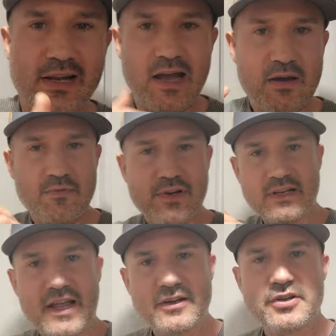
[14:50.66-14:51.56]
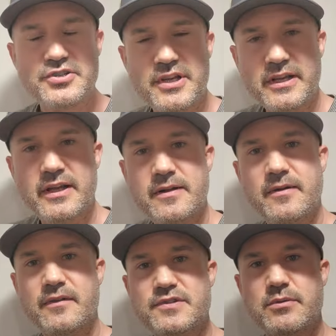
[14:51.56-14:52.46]
a confident energy
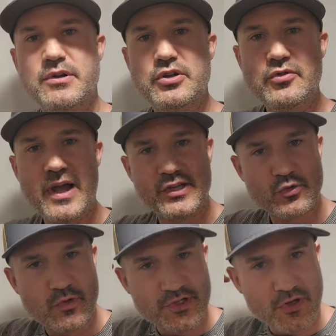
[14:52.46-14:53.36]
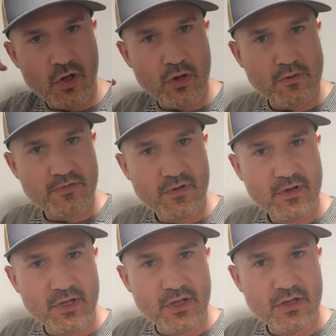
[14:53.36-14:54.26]
of someone who has resolve,
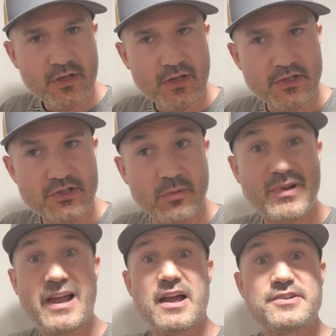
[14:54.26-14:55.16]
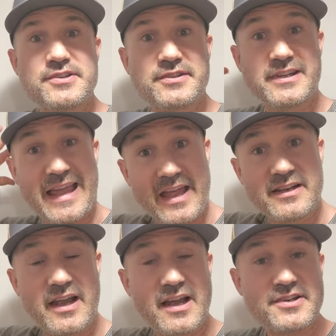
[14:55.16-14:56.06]
subconsciously
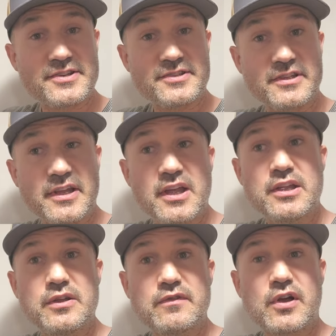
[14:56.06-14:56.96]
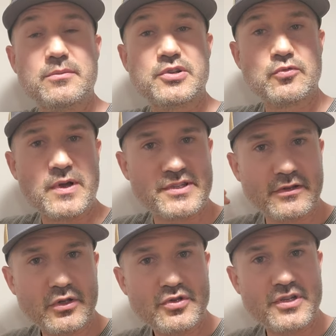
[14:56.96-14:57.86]
and consciously, you've come to
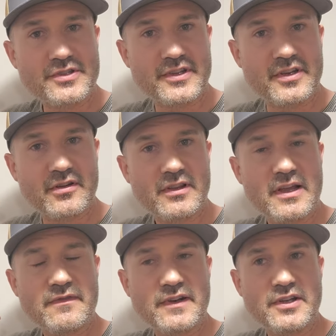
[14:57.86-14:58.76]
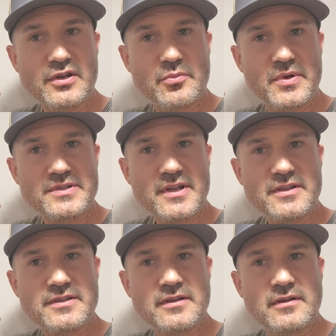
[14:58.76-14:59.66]
resolutions in your life and in your
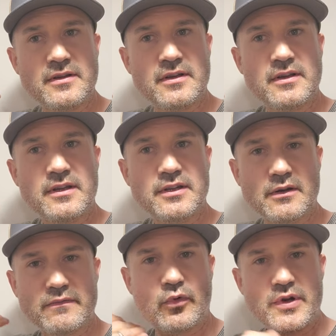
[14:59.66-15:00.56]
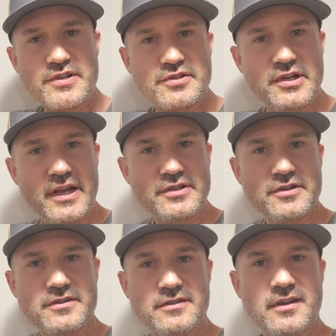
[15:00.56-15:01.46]
business, your voice
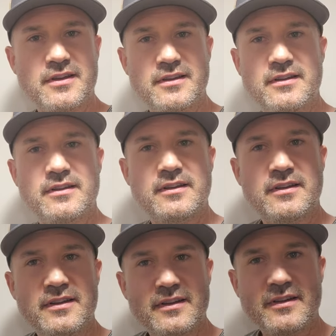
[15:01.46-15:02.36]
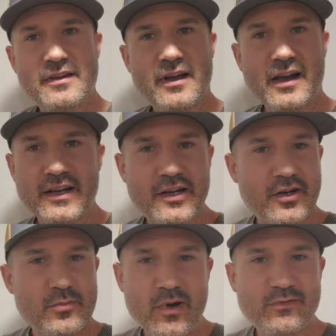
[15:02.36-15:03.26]
changes. I can
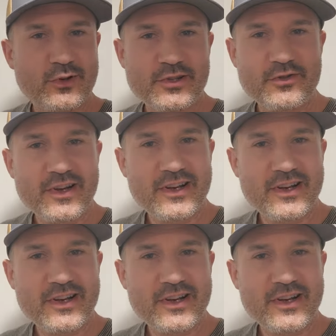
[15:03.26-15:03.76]
hear it in my voice